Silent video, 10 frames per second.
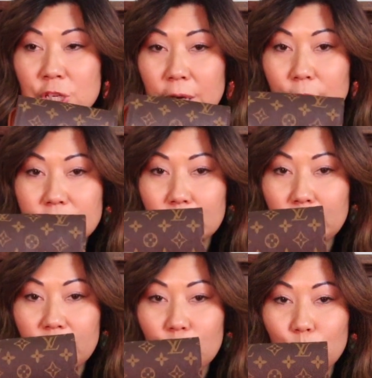check out some
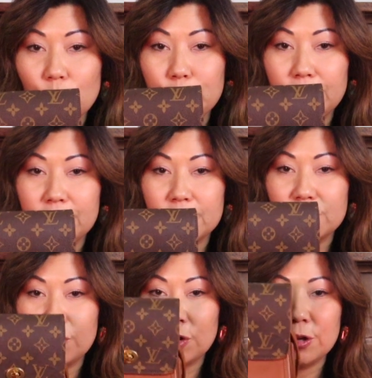of her work, but it
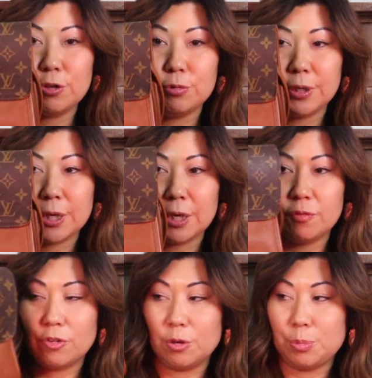is very unique
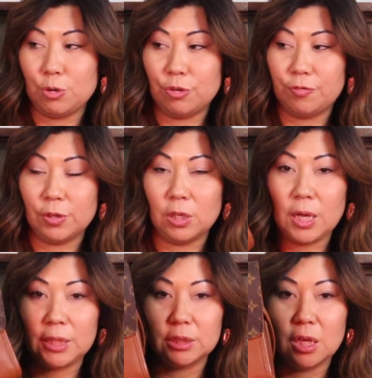and very beautiful.
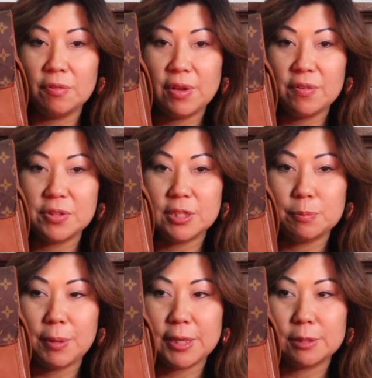I love having these
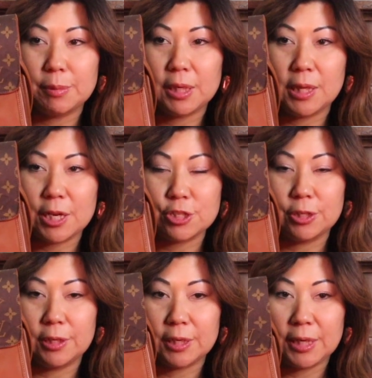bags in my
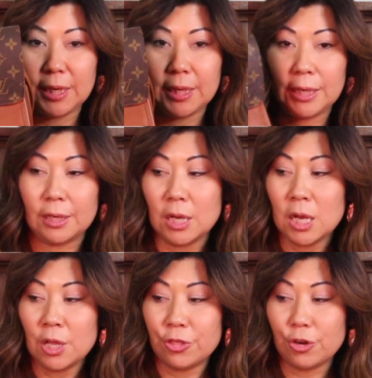collection, and again,
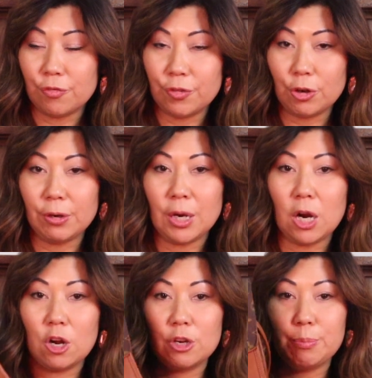they're very
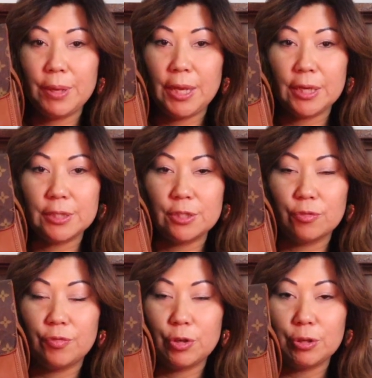hardy bags.
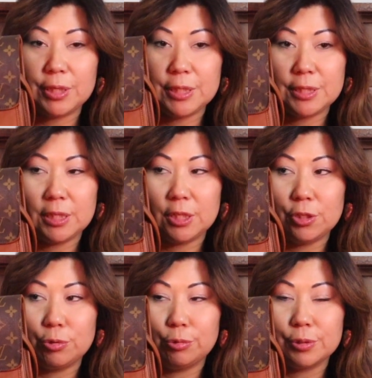They're very easy to
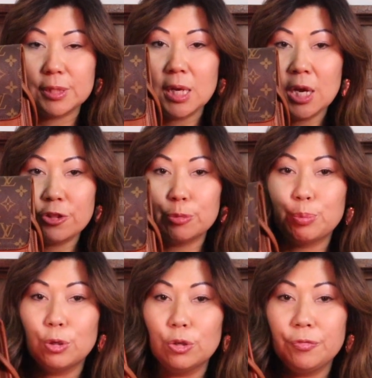use. They're
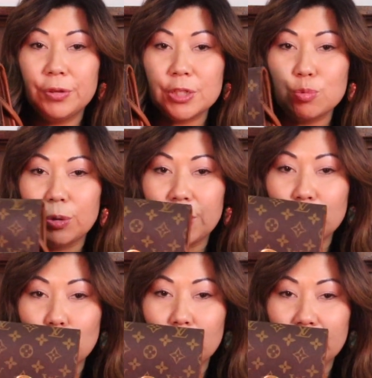perfect when I
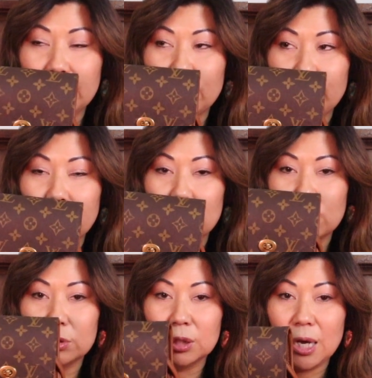don't want to carry a
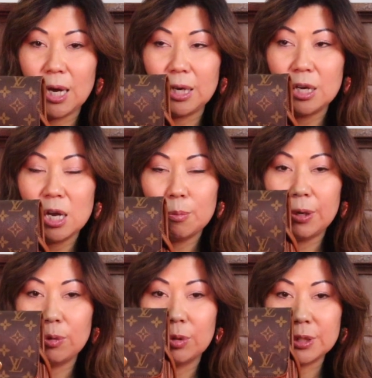whole lot,
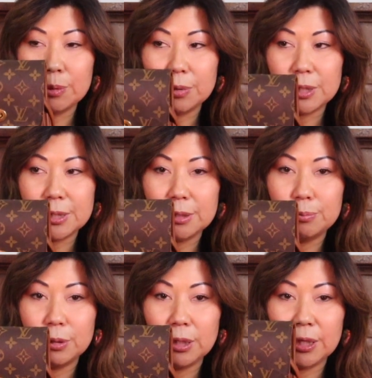but I want something
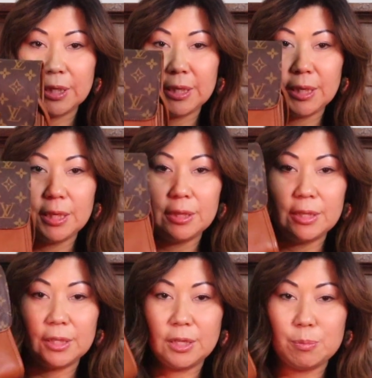simple. And again,
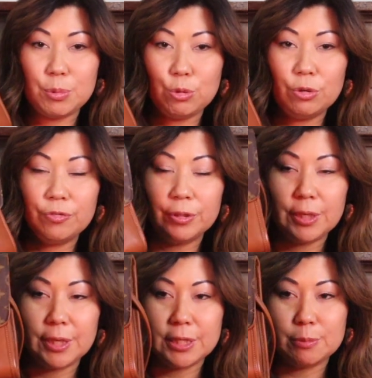they lay
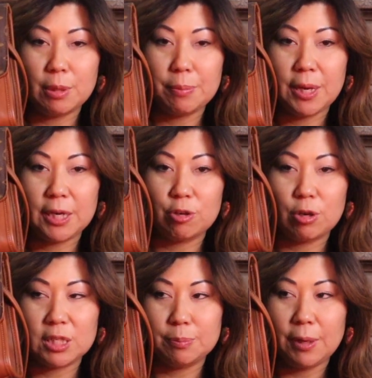beautifully against my body
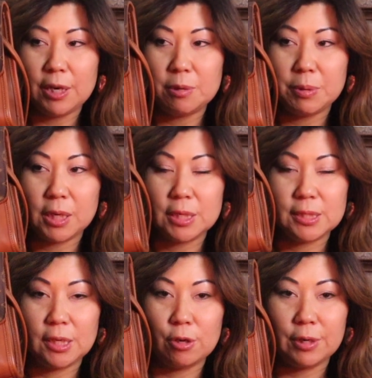crossbody because
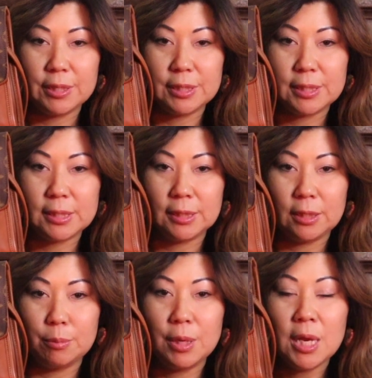they are nice and
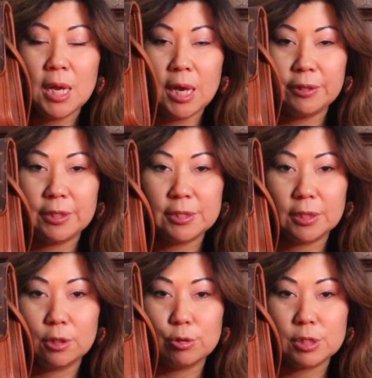slim and they
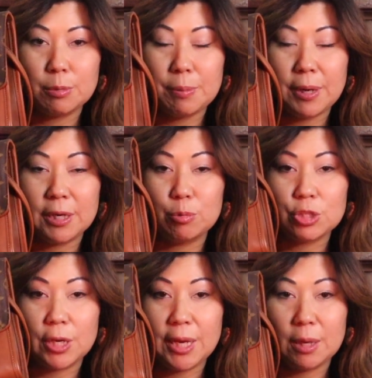sit close to my body,
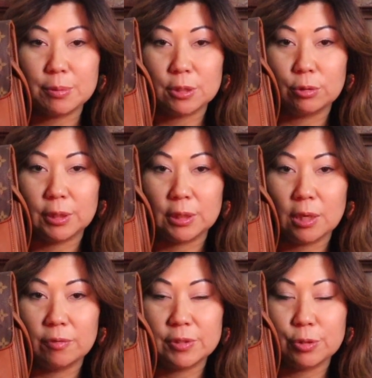which I absolutely
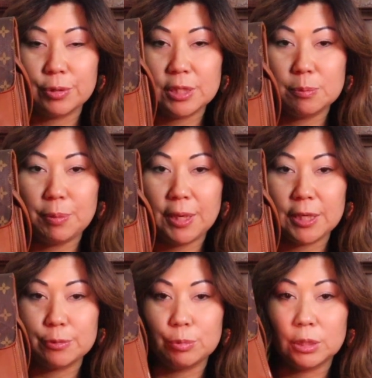love. So these
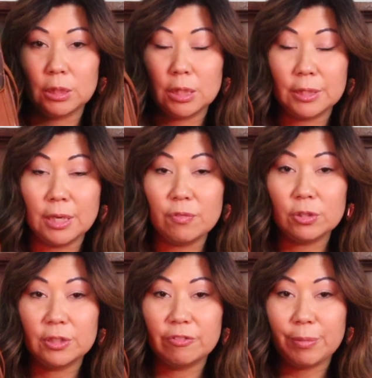bags will never
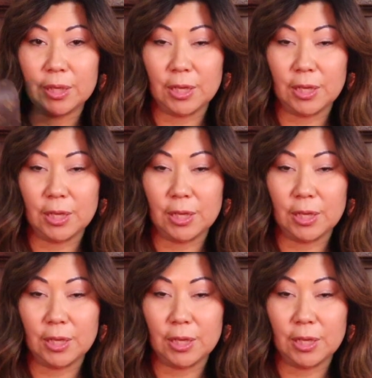leave my